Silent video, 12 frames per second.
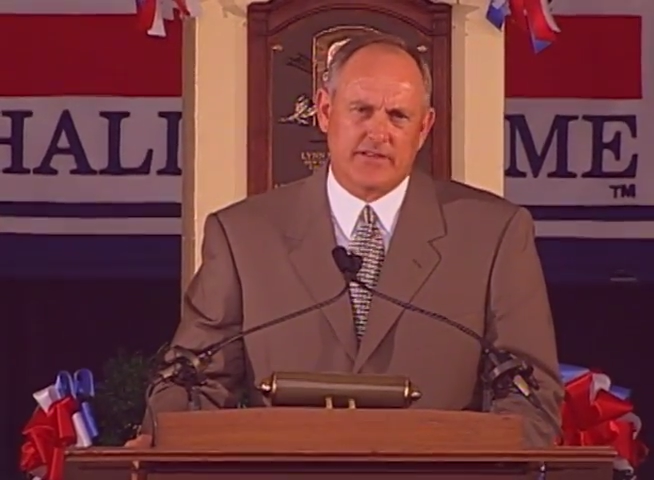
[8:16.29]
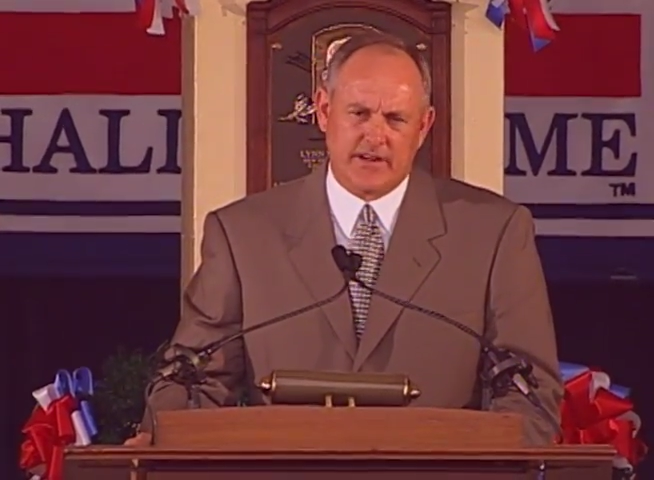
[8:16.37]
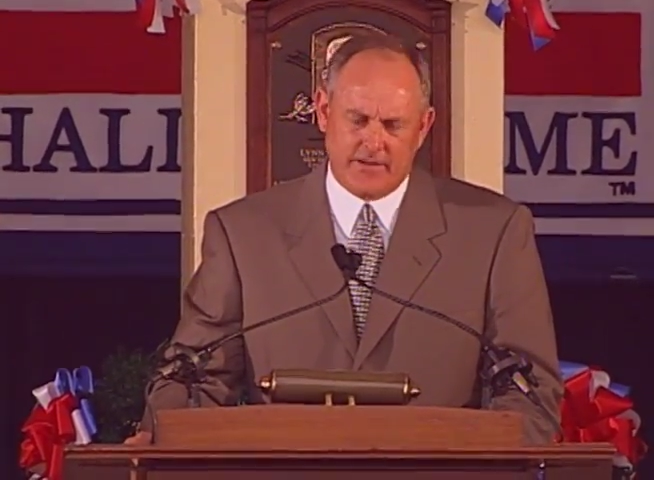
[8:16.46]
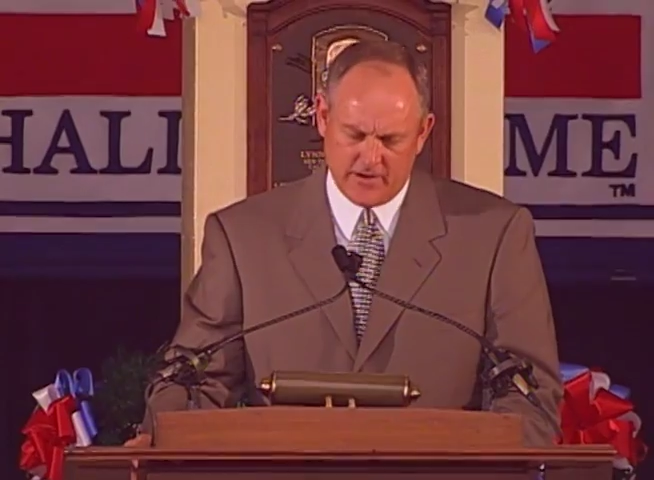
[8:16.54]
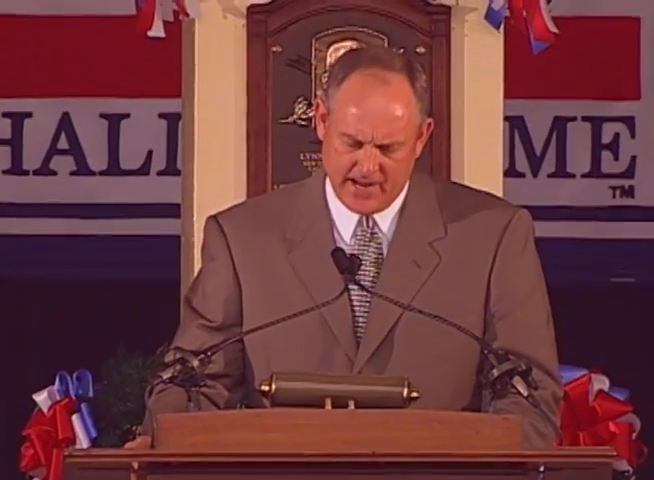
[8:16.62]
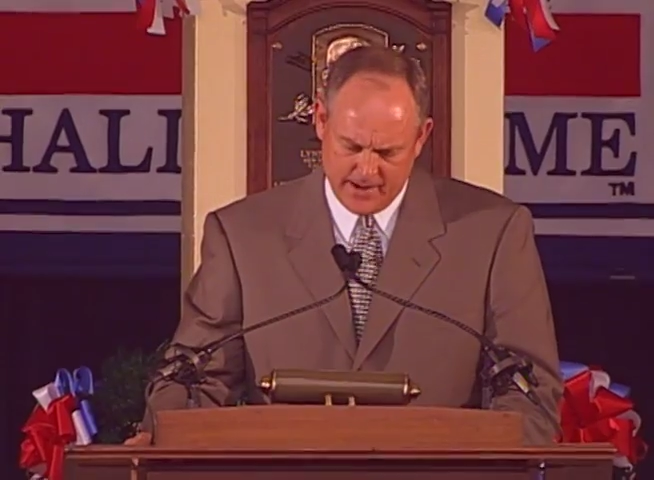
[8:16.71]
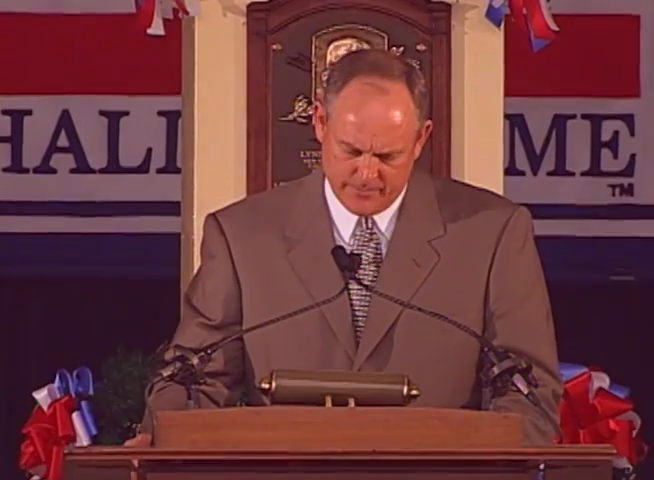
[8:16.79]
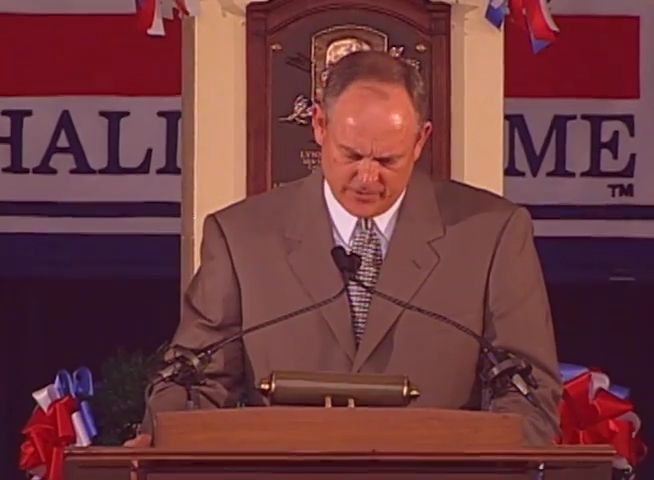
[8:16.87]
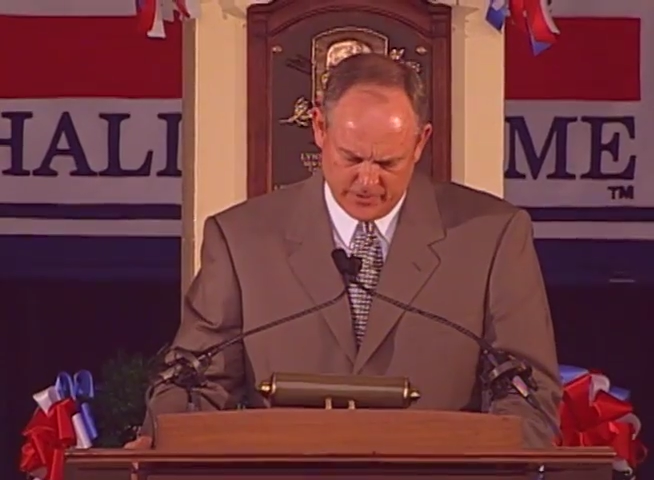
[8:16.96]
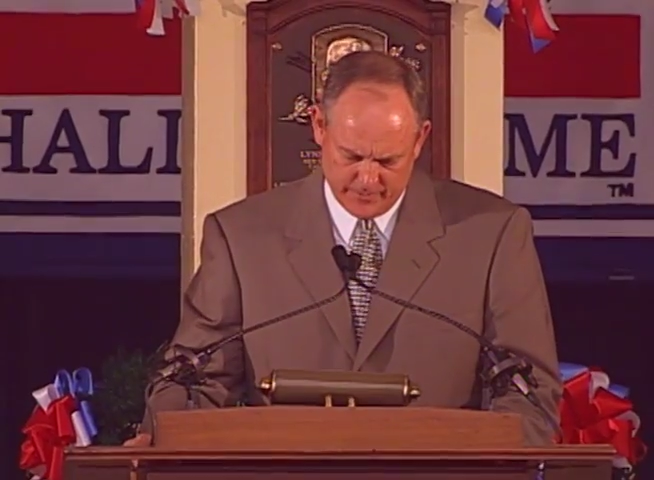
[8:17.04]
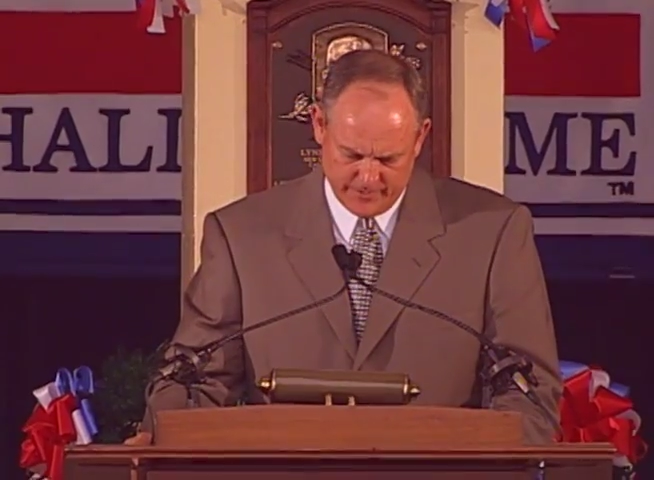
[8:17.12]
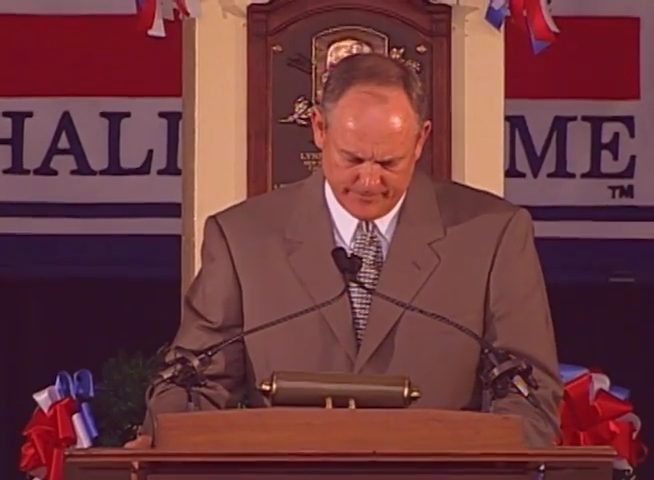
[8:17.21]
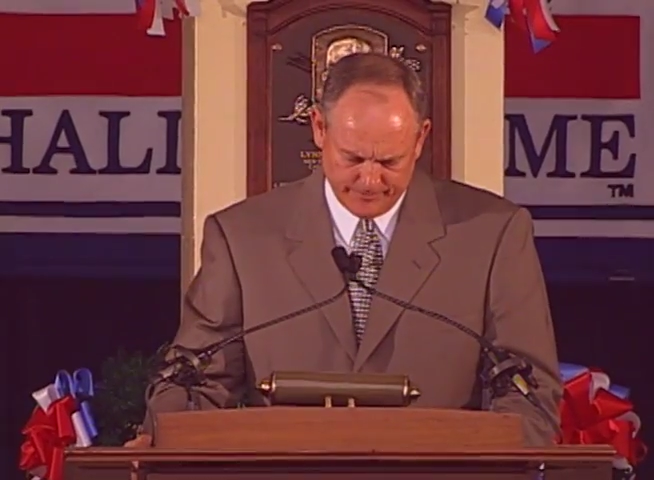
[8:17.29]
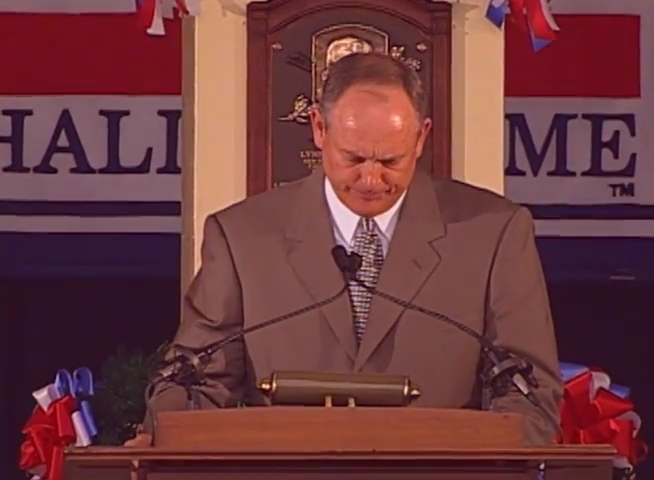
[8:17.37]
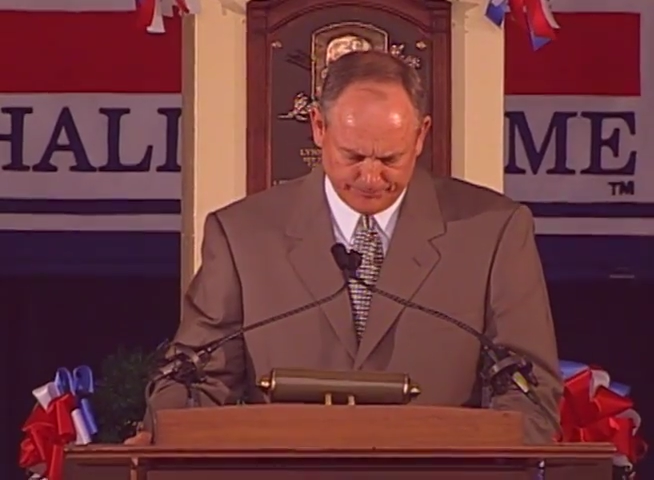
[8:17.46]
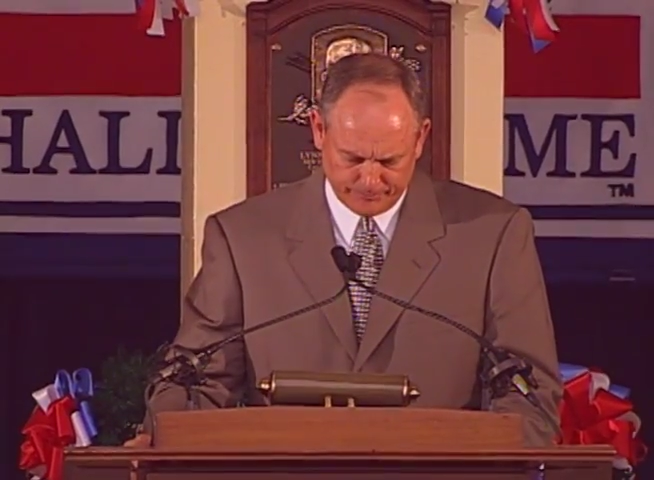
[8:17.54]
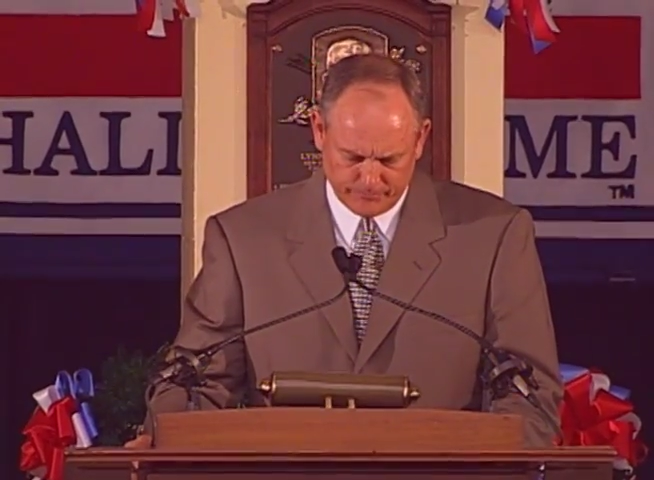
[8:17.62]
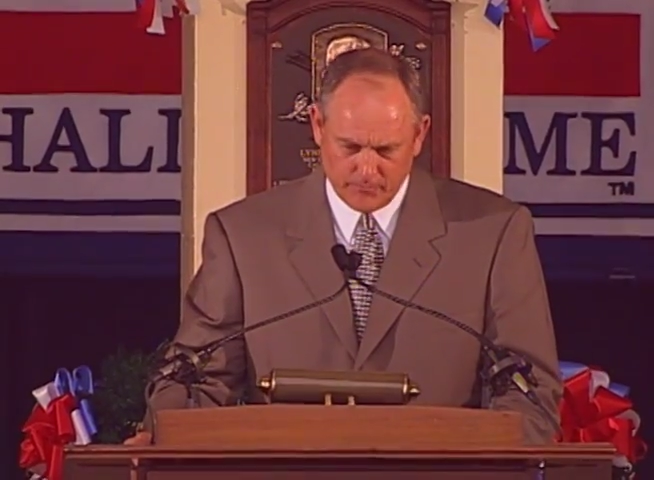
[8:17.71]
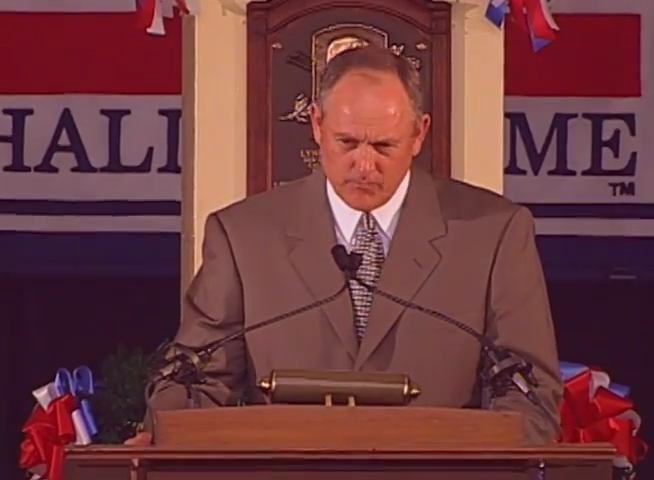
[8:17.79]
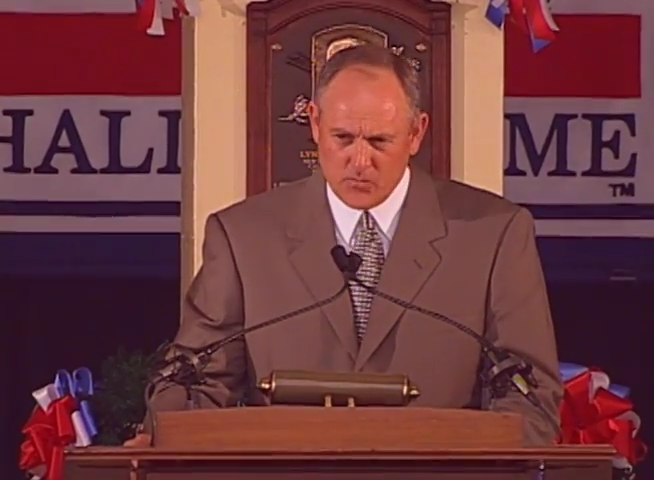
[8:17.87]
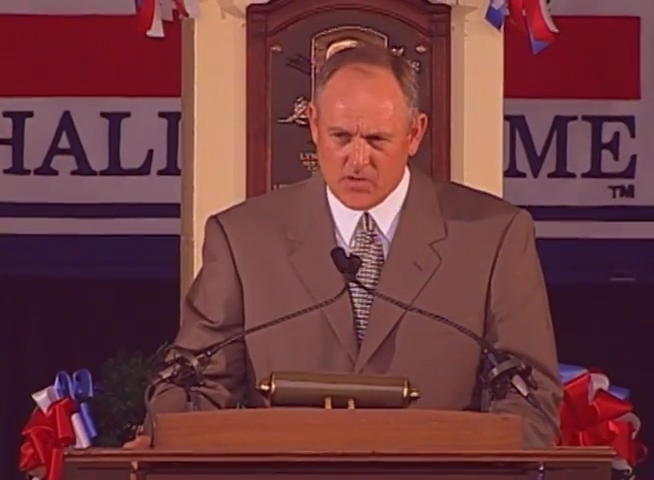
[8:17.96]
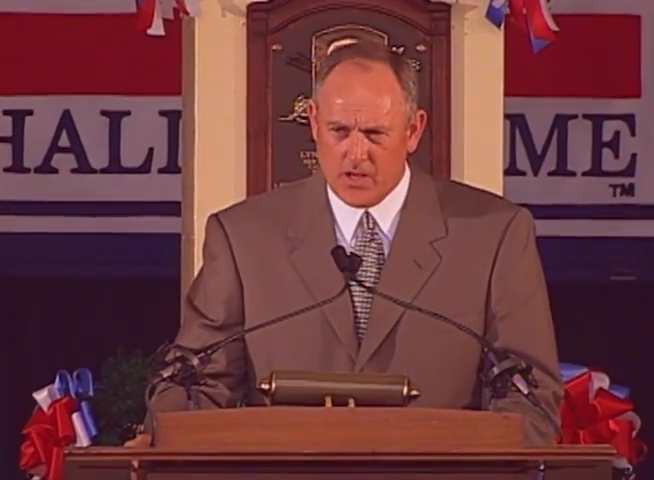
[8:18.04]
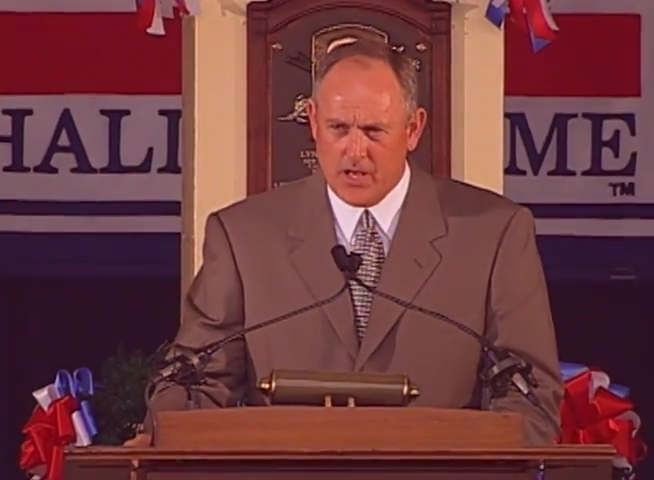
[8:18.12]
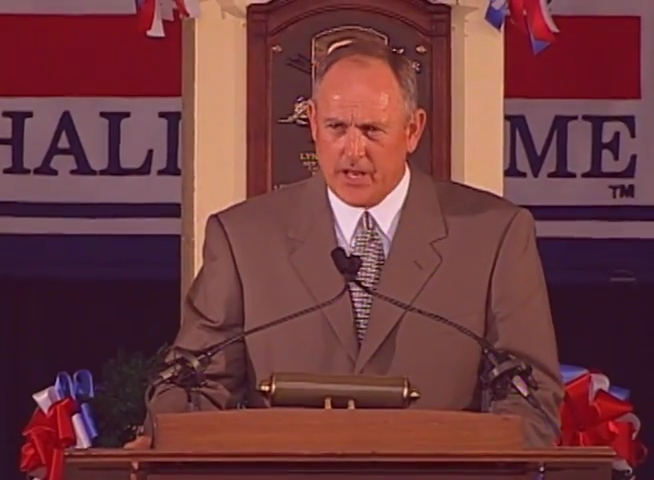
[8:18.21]
that ever happened to me.
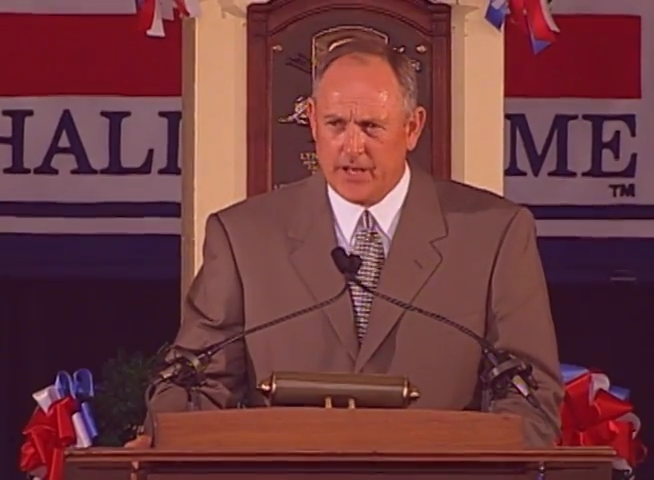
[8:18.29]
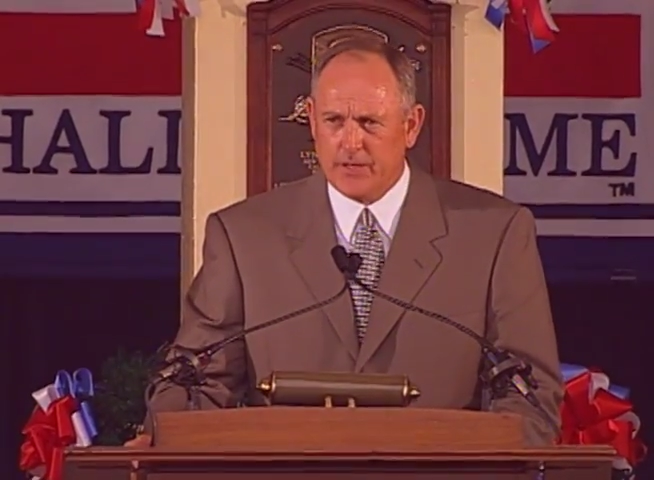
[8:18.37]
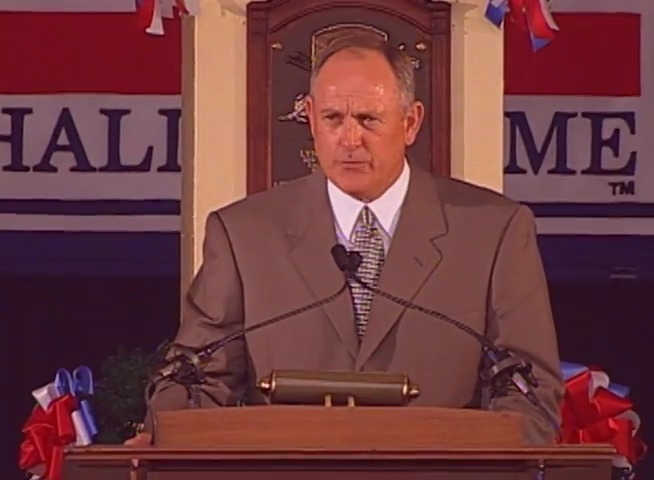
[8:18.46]
And